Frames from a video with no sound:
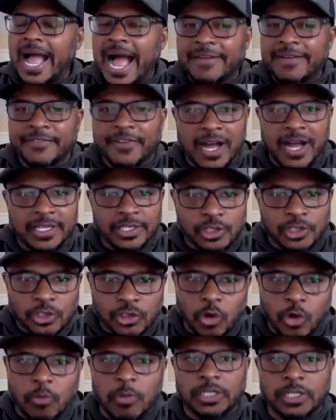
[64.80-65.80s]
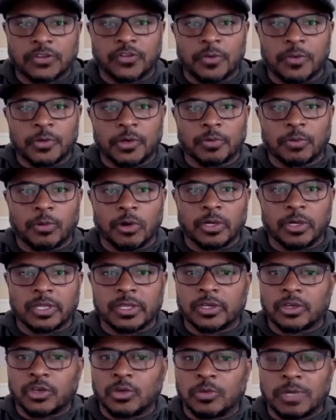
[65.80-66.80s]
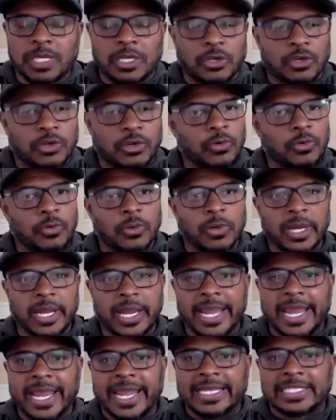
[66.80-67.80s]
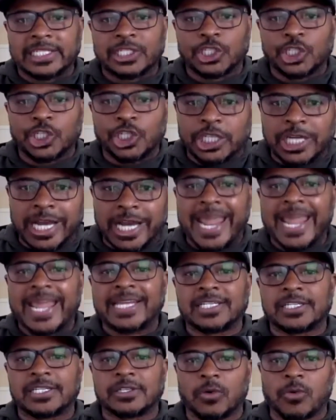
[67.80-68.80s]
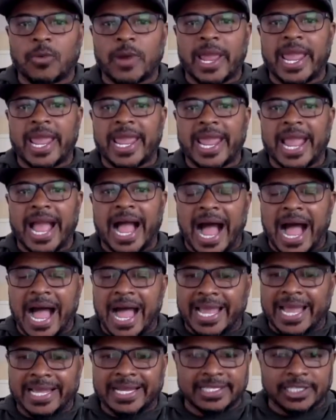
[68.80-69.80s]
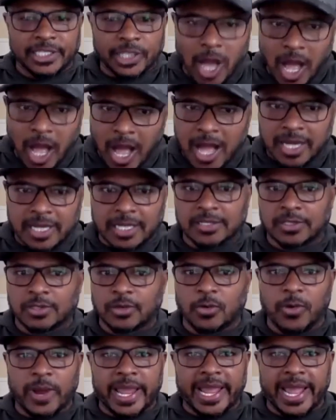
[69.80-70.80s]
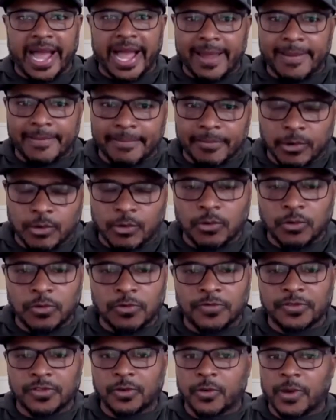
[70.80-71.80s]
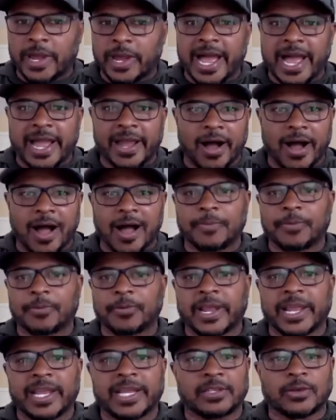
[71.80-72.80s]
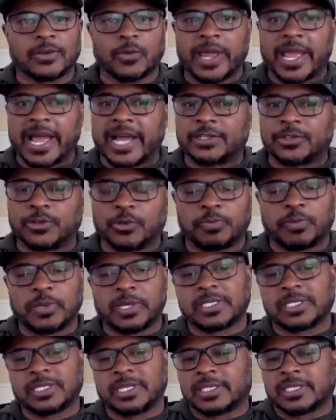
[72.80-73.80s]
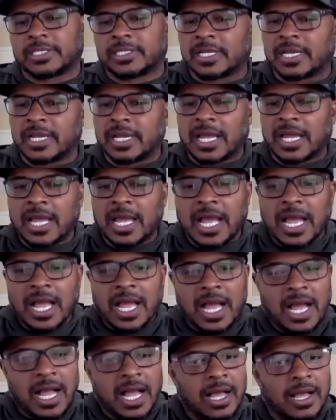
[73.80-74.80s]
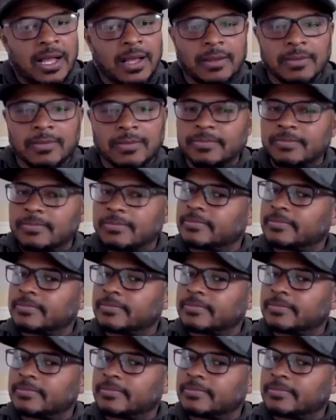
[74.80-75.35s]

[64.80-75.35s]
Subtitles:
gotten so much from your book, the QBQ. It's changed the way I talk, the way I move, the way I operate, the way I do business. And